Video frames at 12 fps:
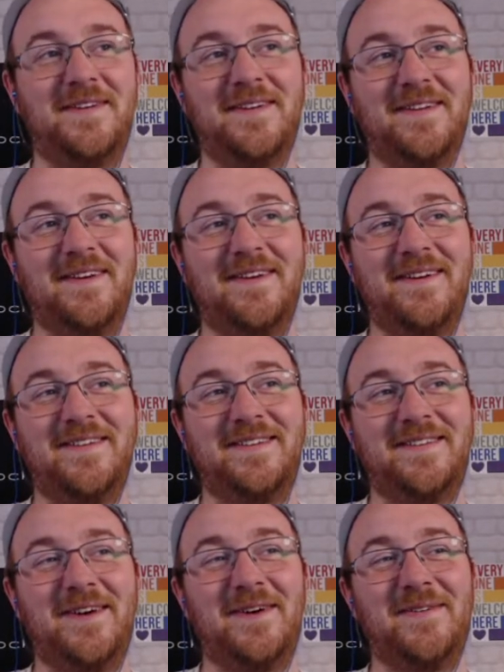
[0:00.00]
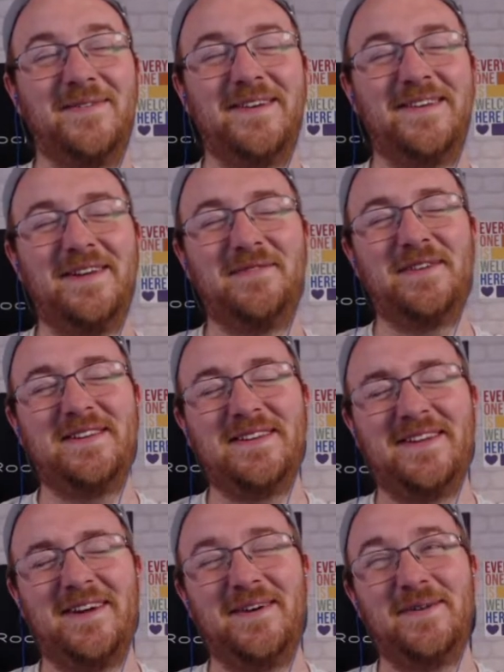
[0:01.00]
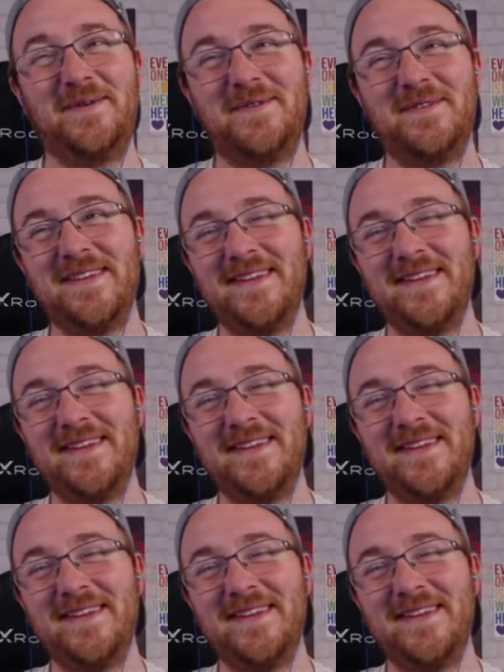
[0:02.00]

There is so many videos.